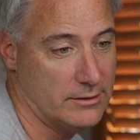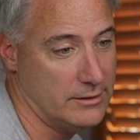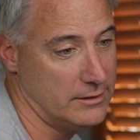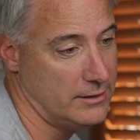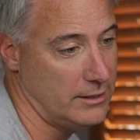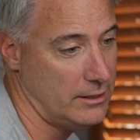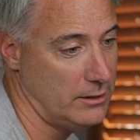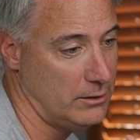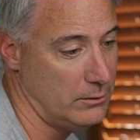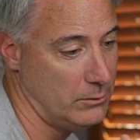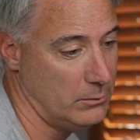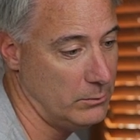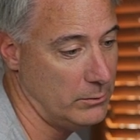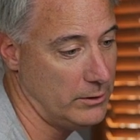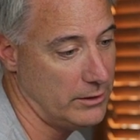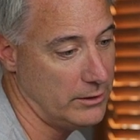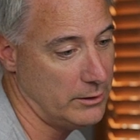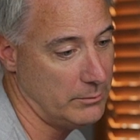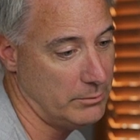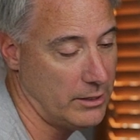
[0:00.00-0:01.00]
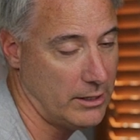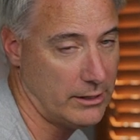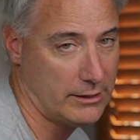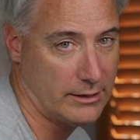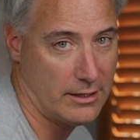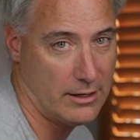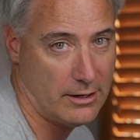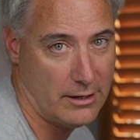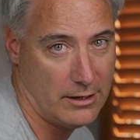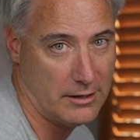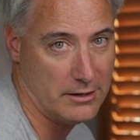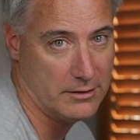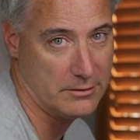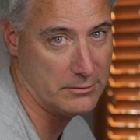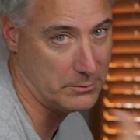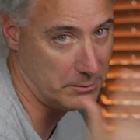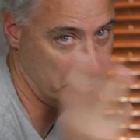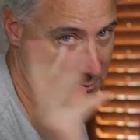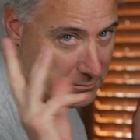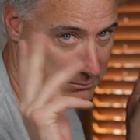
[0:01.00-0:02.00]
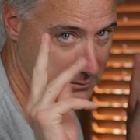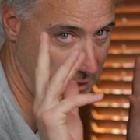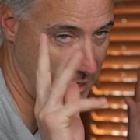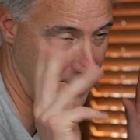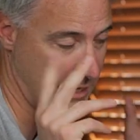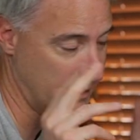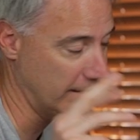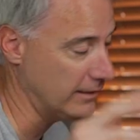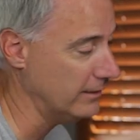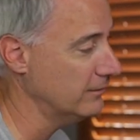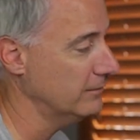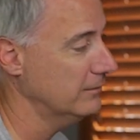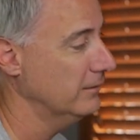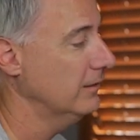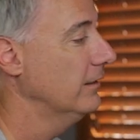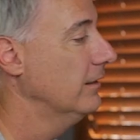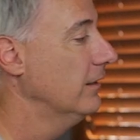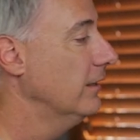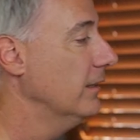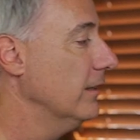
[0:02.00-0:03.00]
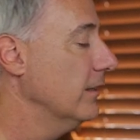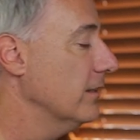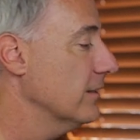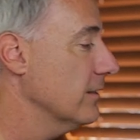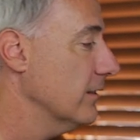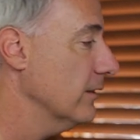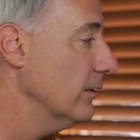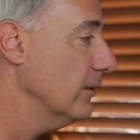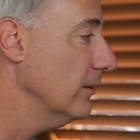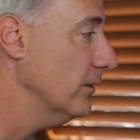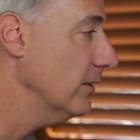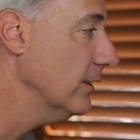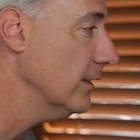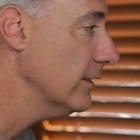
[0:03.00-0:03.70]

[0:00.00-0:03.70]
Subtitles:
to tell where to park the cars or data. So